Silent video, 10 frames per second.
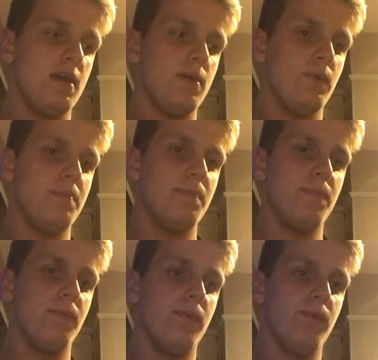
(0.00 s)

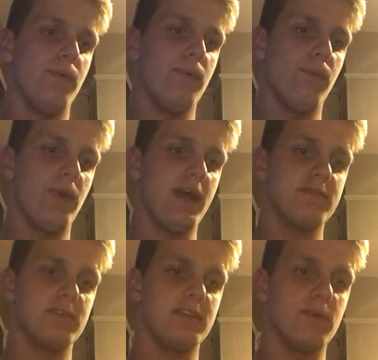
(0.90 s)
we have
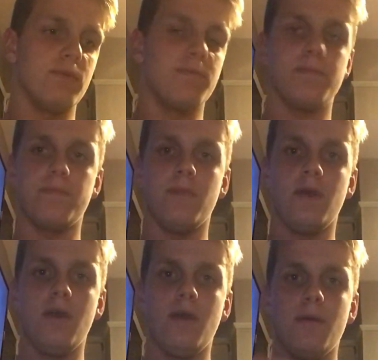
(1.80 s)
to deal with
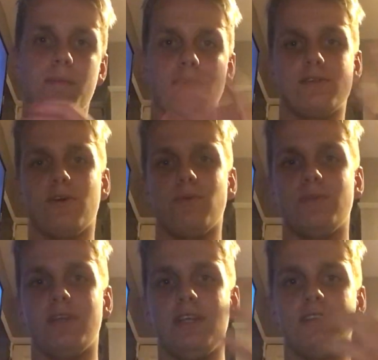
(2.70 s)
being told that